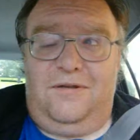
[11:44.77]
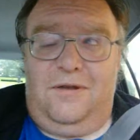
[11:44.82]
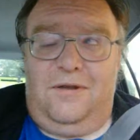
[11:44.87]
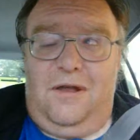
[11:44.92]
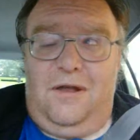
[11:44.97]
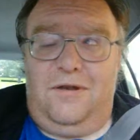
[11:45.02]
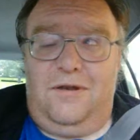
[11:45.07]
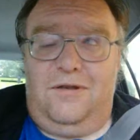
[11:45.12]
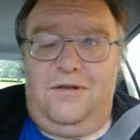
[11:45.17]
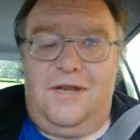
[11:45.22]

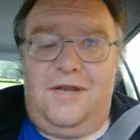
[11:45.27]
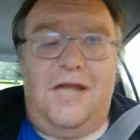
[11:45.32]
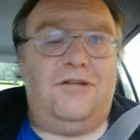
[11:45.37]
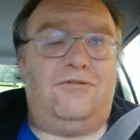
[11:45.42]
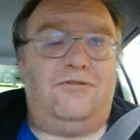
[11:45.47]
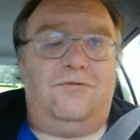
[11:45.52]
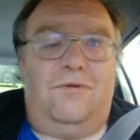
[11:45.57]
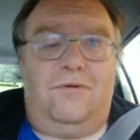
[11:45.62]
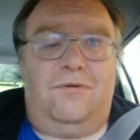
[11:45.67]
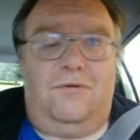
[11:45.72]

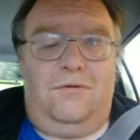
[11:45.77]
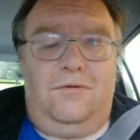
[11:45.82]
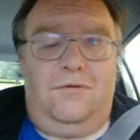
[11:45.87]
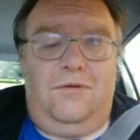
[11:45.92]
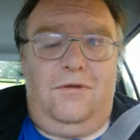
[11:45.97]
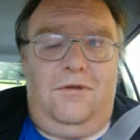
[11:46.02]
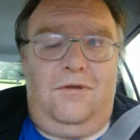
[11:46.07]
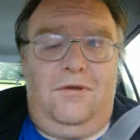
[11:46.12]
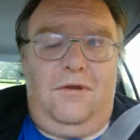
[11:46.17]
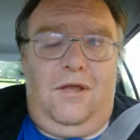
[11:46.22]
unnatural
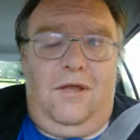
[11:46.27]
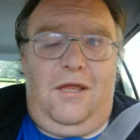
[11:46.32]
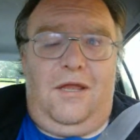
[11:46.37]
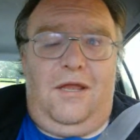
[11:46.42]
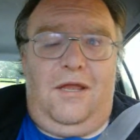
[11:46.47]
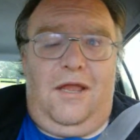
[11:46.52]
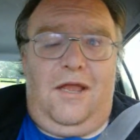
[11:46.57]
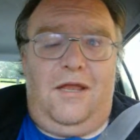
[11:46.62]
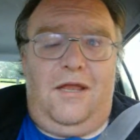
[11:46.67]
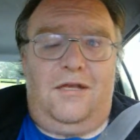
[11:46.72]

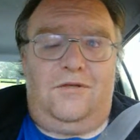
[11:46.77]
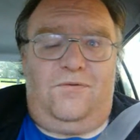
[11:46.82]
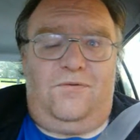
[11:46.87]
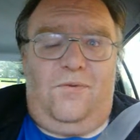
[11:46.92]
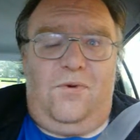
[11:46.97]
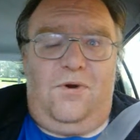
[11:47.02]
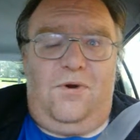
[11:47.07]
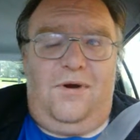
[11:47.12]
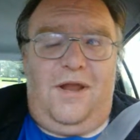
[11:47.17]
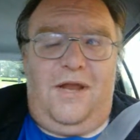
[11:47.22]
as
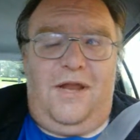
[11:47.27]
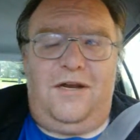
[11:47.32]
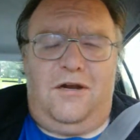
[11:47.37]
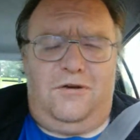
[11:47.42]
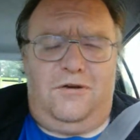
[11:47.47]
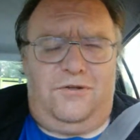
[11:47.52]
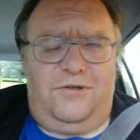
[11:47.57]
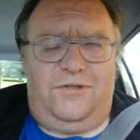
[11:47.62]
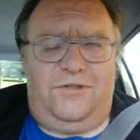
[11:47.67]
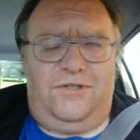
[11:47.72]
for
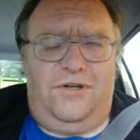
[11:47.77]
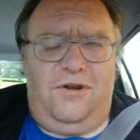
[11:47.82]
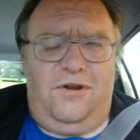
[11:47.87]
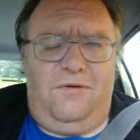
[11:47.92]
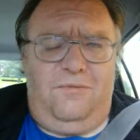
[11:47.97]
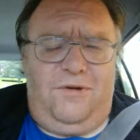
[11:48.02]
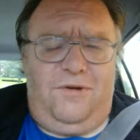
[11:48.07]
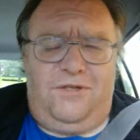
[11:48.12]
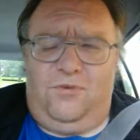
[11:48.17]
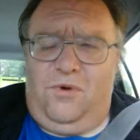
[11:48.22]
headhunters, you
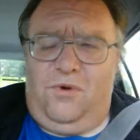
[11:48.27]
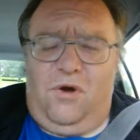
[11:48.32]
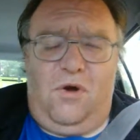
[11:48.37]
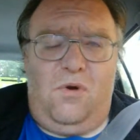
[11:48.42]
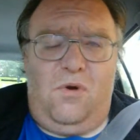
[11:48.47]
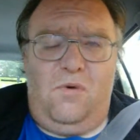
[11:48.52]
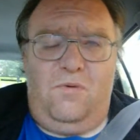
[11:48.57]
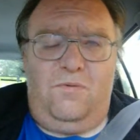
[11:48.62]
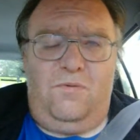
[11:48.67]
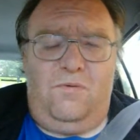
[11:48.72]
know, because we
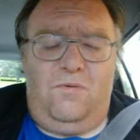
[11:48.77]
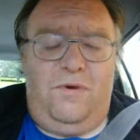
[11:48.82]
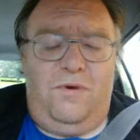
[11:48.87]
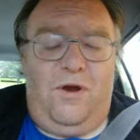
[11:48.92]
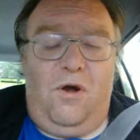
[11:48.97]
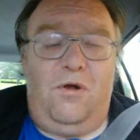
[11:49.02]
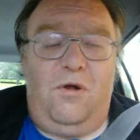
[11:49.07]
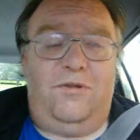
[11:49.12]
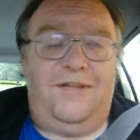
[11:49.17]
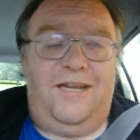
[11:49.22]

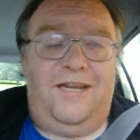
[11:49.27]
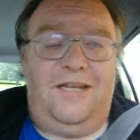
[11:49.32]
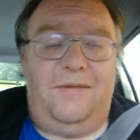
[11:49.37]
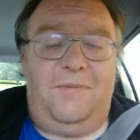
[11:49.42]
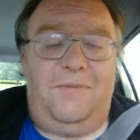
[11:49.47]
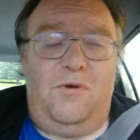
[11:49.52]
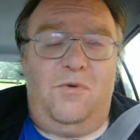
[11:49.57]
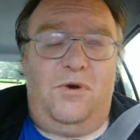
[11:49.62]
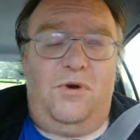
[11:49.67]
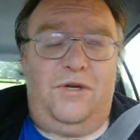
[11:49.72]
all need
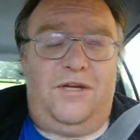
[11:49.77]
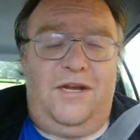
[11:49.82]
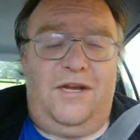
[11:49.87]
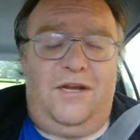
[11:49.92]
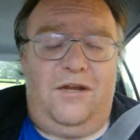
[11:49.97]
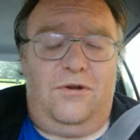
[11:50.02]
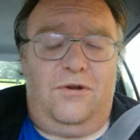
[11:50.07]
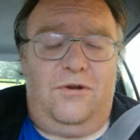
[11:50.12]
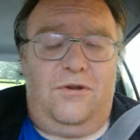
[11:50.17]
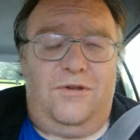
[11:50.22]
to be
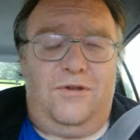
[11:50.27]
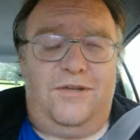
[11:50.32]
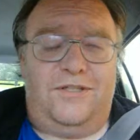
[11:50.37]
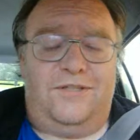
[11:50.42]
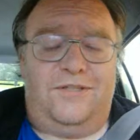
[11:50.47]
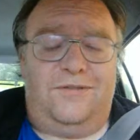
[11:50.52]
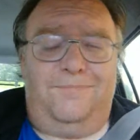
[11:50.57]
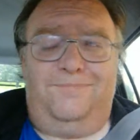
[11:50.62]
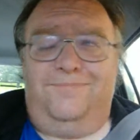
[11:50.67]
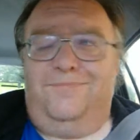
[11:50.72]
working on all
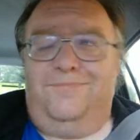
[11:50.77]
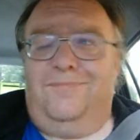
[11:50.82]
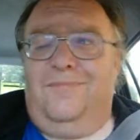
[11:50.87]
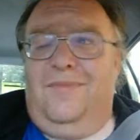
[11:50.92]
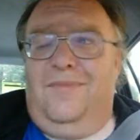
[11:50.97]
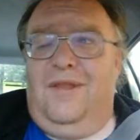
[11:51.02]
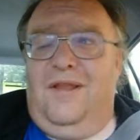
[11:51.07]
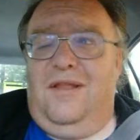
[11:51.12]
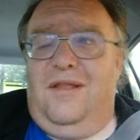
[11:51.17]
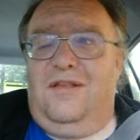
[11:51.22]
this.
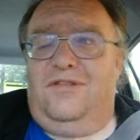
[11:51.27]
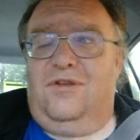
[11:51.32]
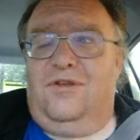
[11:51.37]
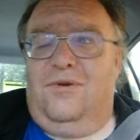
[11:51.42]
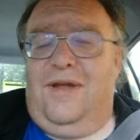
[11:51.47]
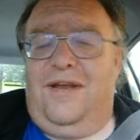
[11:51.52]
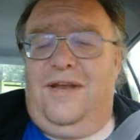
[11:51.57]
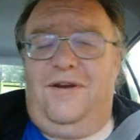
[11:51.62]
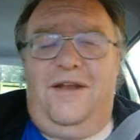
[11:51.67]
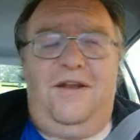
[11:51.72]

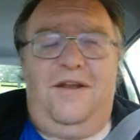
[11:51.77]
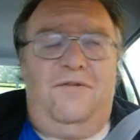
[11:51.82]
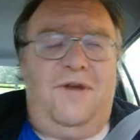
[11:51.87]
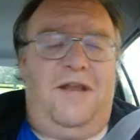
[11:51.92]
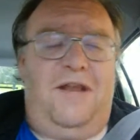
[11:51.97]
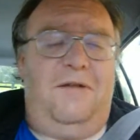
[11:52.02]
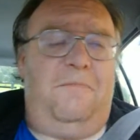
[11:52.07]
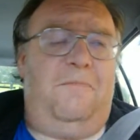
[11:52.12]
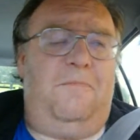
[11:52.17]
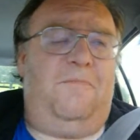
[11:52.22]
So at any
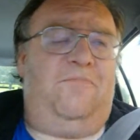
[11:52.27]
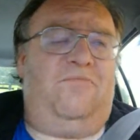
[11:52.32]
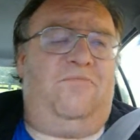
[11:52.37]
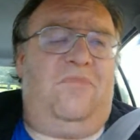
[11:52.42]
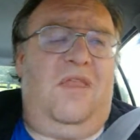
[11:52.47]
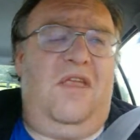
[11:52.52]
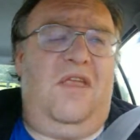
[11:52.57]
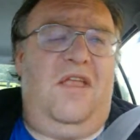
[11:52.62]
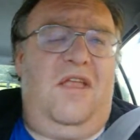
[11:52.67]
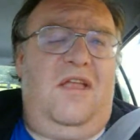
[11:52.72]
rate,
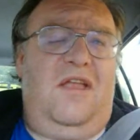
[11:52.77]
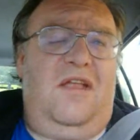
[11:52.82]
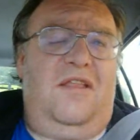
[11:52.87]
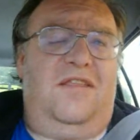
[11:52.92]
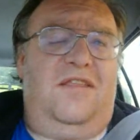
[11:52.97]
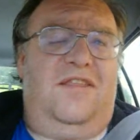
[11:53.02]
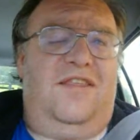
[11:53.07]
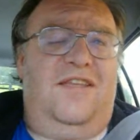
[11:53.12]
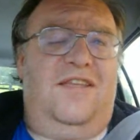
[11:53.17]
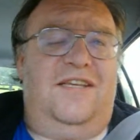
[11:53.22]

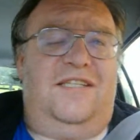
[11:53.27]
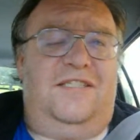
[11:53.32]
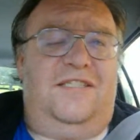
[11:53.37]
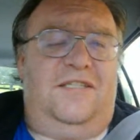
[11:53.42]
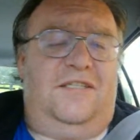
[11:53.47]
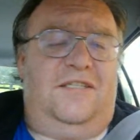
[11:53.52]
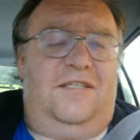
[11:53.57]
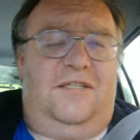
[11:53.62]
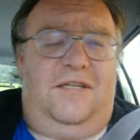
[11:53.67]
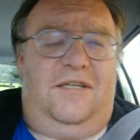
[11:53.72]

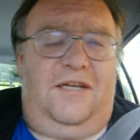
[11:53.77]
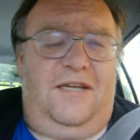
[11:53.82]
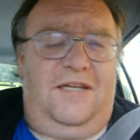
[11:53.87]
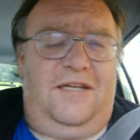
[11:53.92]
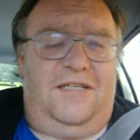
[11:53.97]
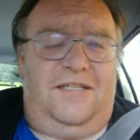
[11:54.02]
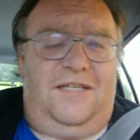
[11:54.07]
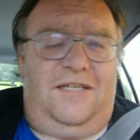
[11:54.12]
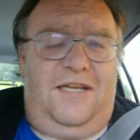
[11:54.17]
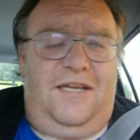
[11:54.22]
this
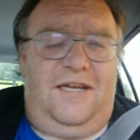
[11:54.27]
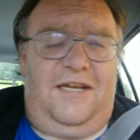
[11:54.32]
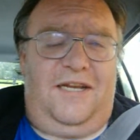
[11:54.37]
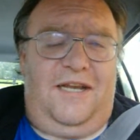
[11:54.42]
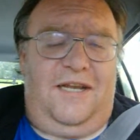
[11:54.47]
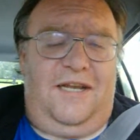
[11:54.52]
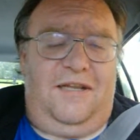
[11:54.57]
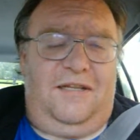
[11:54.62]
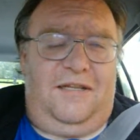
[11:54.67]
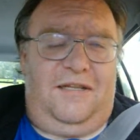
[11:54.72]
is
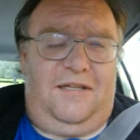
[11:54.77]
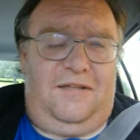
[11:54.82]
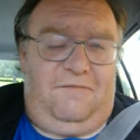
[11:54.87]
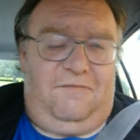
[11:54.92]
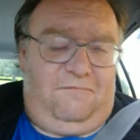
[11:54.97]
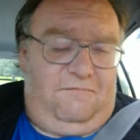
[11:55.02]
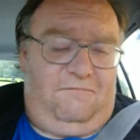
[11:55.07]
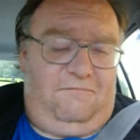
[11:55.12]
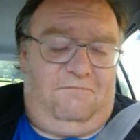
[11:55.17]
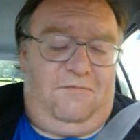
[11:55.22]
the
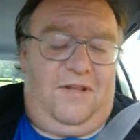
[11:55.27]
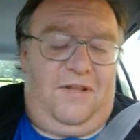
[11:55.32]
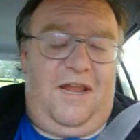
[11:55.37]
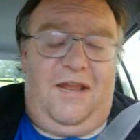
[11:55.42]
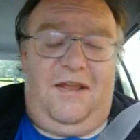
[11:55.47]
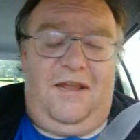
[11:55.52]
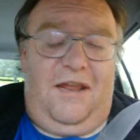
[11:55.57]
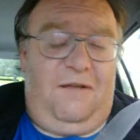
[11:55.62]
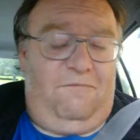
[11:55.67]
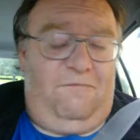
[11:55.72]

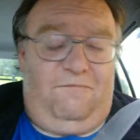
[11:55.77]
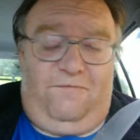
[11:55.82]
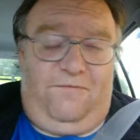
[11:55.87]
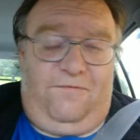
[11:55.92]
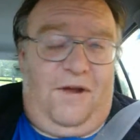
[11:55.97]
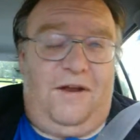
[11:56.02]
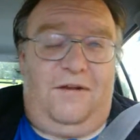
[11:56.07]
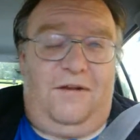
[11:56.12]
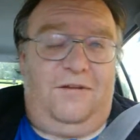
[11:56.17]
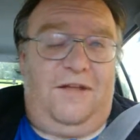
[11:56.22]

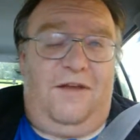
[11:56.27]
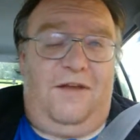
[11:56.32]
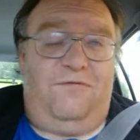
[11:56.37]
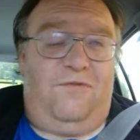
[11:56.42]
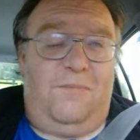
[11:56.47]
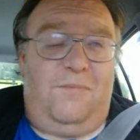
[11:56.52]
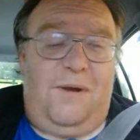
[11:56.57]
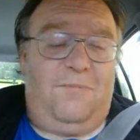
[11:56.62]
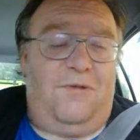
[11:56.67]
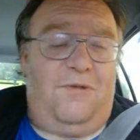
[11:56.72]
final day
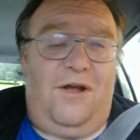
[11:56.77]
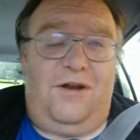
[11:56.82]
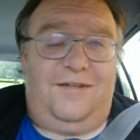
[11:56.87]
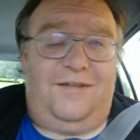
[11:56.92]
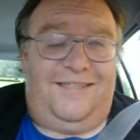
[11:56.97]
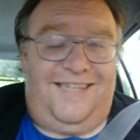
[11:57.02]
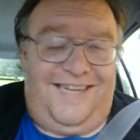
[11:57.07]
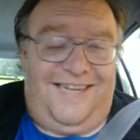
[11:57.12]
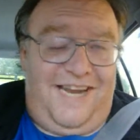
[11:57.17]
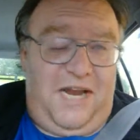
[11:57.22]
for my
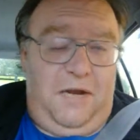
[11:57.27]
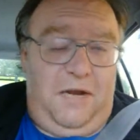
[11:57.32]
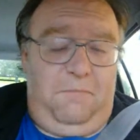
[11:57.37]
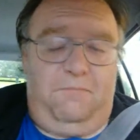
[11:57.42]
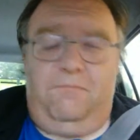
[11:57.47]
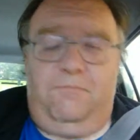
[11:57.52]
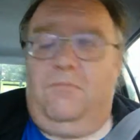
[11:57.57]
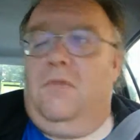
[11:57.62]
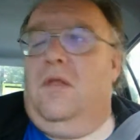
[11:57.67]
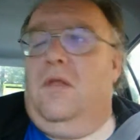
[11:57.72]
blog today.
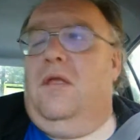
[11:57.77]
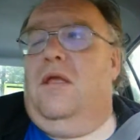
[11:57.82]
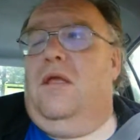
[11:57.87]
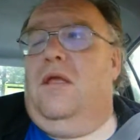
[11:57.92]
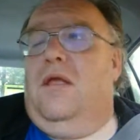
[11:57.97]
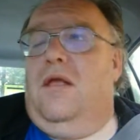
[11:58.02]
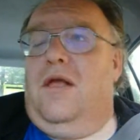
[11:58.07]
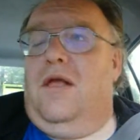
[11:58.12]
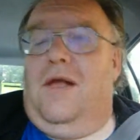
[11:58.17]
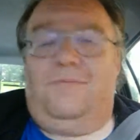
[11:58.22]

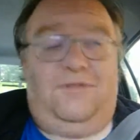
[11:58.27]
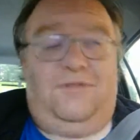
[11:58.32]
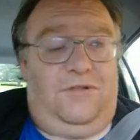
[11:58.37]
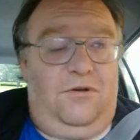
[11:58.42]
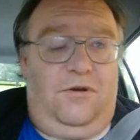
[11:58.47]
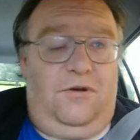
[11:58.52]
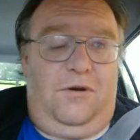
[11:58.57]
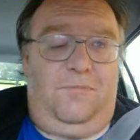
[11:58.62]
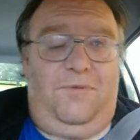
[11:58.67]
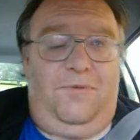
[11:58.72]
I'm
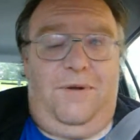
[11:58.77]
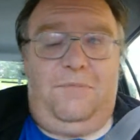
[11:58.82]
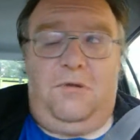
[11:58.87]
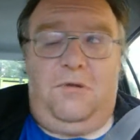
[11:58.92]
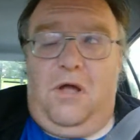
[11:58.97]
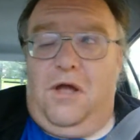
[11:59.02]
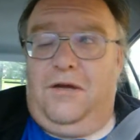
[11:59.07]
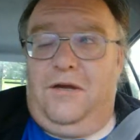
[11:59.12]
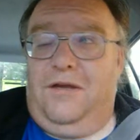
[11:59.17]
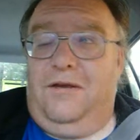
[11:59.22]
still going to be
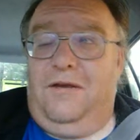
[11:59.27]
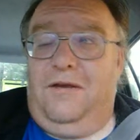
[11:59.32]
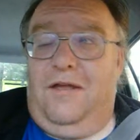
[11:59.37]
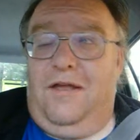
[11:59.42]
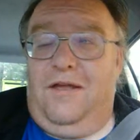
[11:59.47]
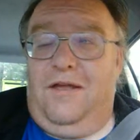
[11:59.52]
vlogging